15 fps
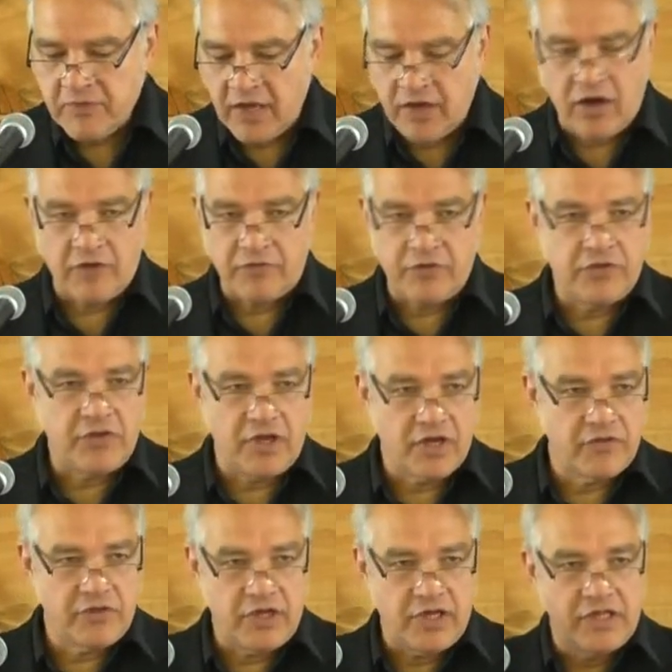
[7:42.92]
And I often think
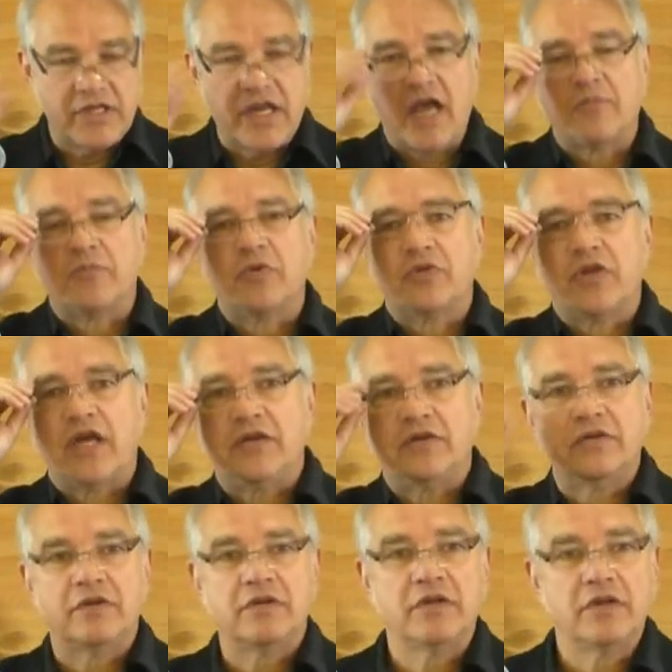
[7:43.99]
of the example
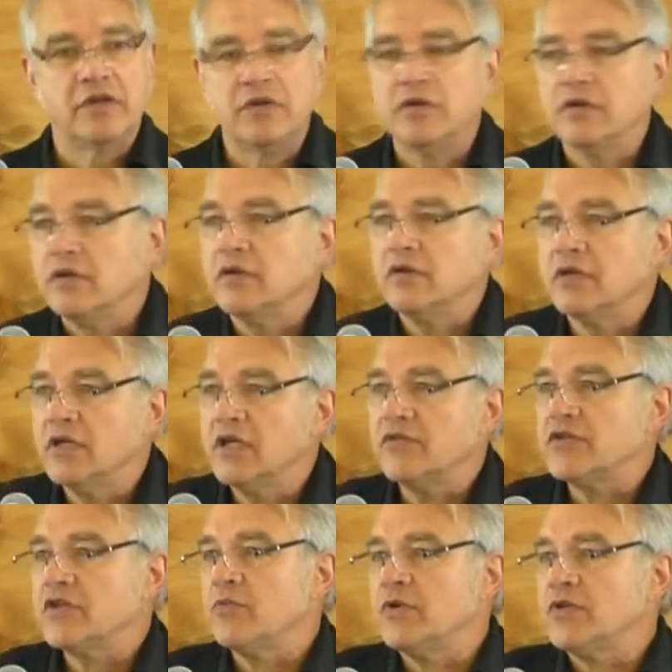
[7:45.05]
that if
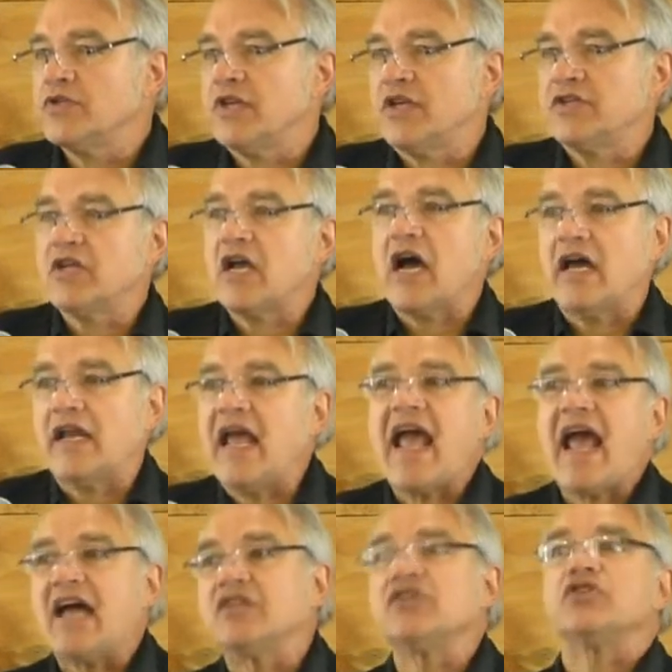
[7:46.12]
someone says God
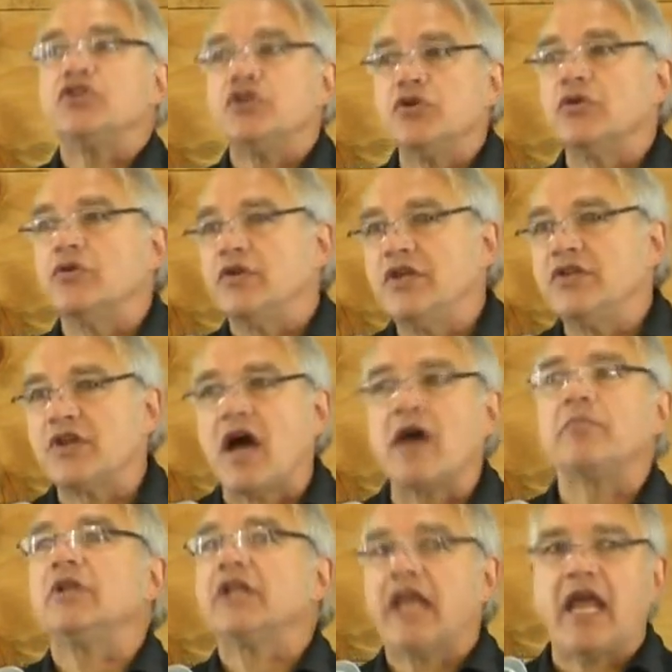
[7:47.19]
has to, he's
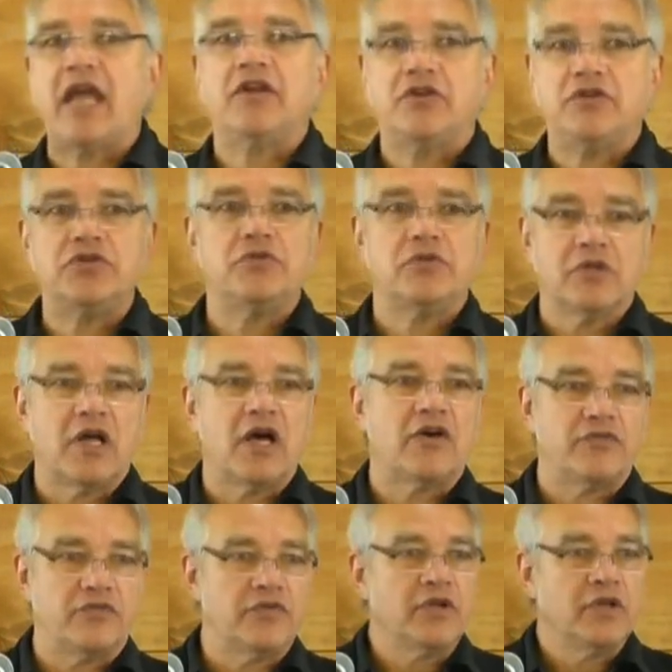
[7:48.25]
obligated to
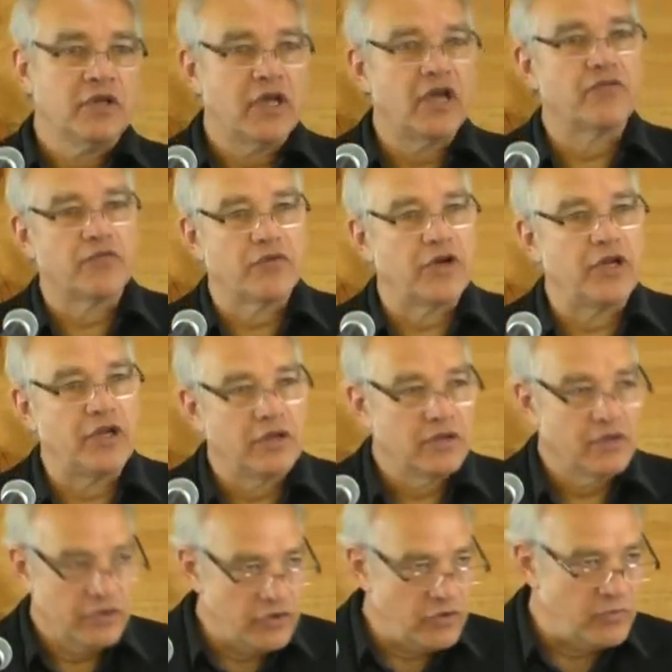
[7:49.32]
love every
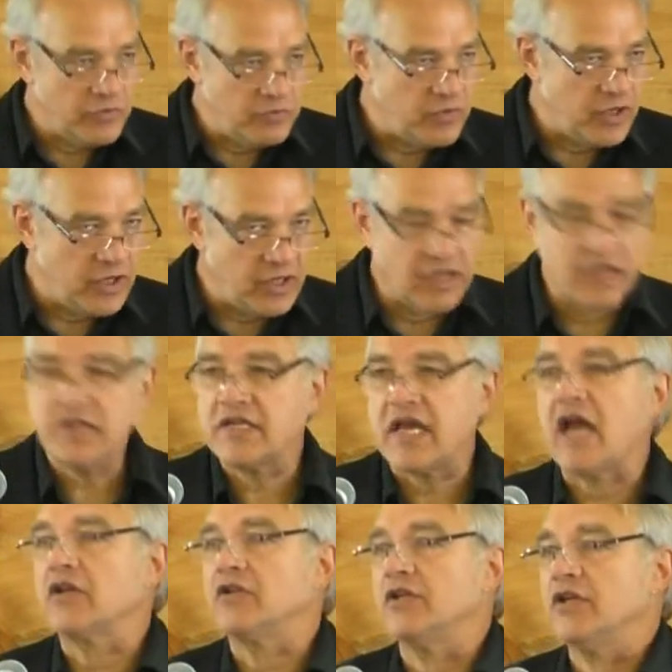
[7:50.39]
human being
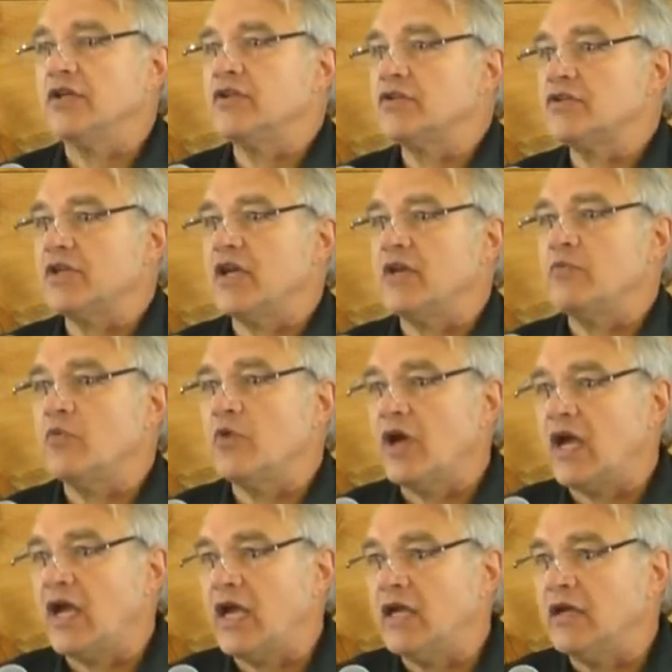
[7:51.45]
exactly in the same
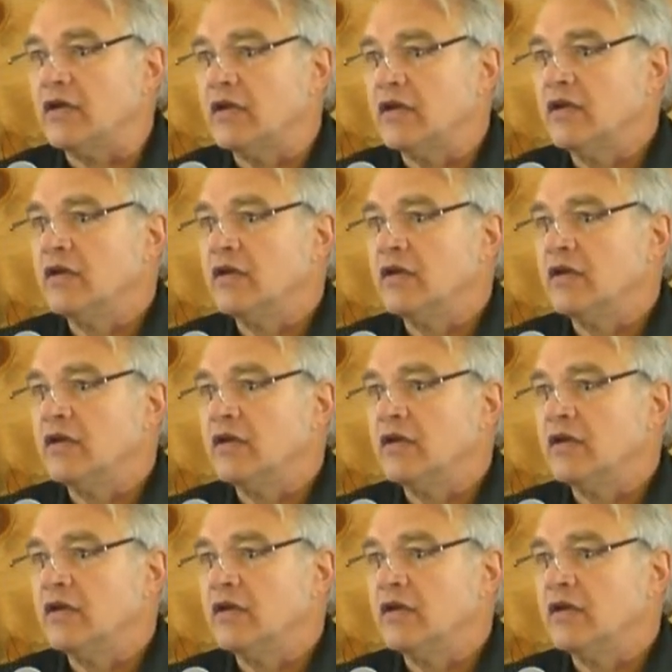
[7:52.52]
way.